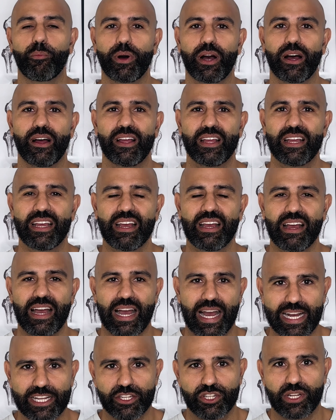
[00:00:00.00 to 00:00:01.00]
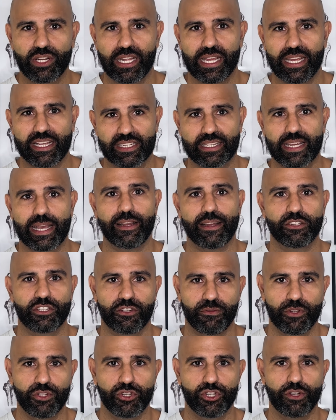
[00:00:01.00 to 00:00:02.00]
But actually it's
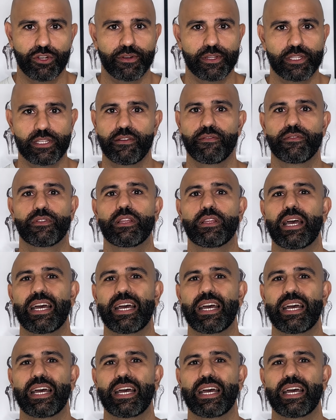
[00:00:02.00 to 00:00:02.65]
counterintuitive,